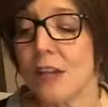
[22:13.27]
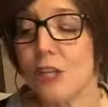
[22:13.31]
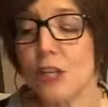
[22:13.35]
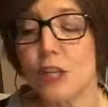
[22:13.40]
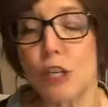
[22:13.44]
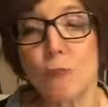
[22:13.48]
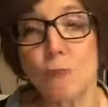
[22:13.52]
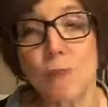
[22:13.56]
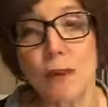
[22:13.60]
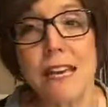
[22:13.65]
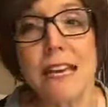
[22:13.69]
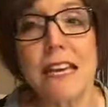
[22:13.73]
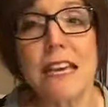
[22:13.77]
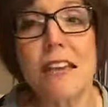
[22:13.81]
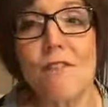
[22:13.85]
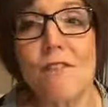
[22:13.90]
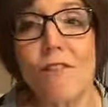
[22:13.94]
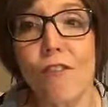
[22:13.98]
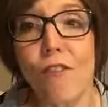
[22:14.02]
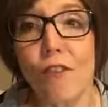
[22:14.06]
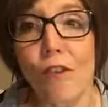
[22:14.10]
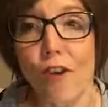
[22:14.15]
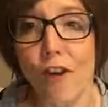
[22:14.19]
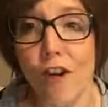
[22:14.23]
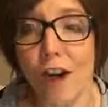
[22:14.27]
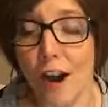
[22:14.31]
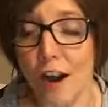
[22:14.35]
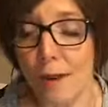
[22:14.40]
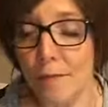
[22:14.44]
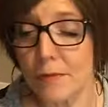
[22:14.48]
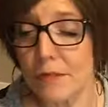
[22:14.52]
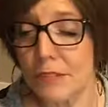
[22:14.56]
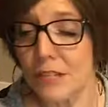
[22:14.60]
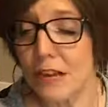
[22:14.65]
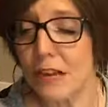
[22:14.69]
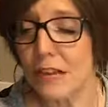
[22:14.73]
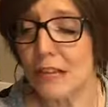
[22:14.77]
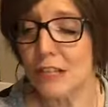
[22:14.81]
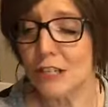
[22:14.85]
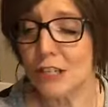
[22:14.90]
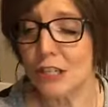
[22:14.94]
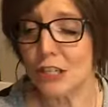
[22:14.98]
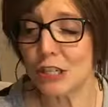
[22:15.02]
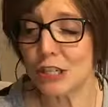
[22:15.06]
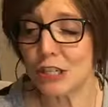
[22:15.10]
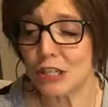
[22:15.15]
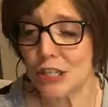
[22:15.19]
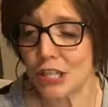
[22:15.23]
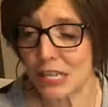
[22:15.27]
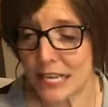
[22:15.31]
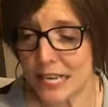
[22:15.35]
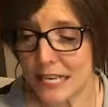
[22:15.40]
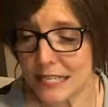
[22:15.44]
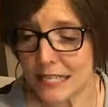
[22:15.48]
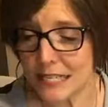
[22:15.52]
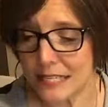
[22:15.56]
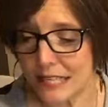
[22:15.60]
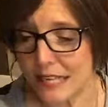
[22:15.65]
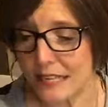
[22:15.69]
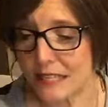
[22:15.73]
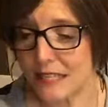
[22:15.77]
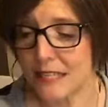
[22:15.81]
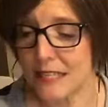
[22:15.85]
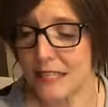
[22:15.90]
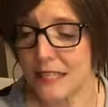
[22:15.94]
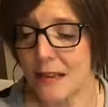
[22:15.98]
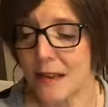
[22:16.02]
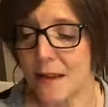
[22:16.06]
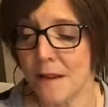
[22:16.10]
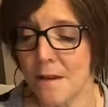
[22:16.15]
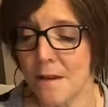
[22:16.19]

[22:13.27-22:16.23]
To be conformed to Jesus